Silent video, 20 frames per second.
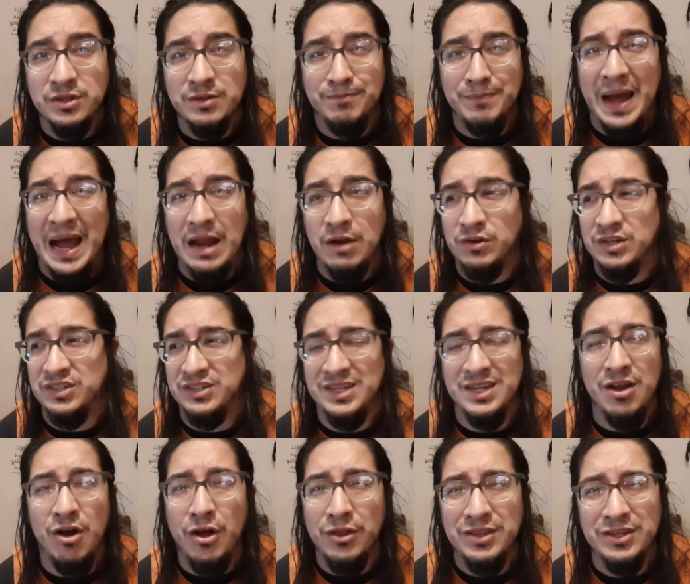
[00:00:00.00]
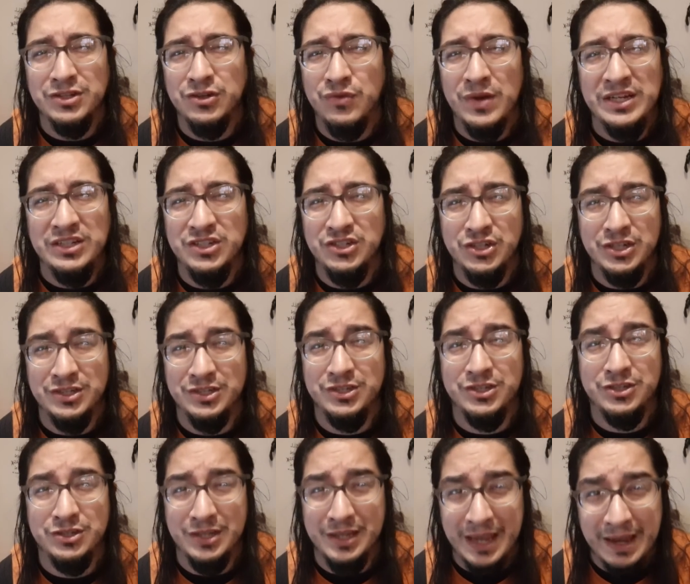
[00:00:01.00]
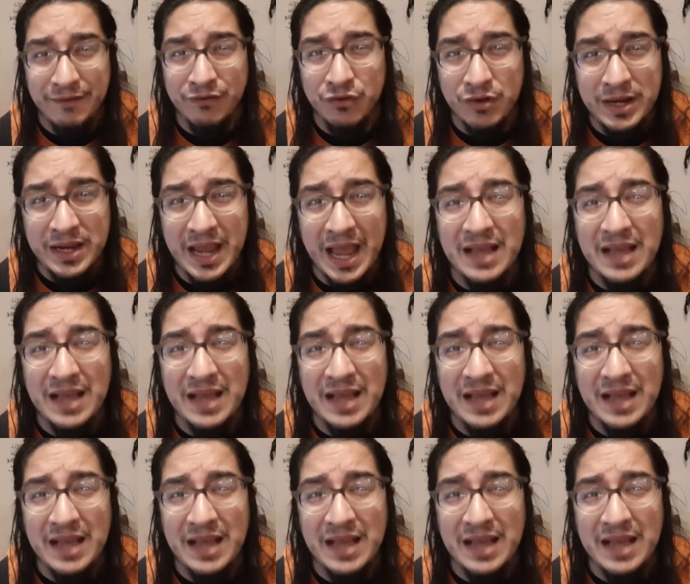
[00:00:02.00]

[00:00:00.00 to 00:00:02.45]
piracy, all this crazy shit, slavery,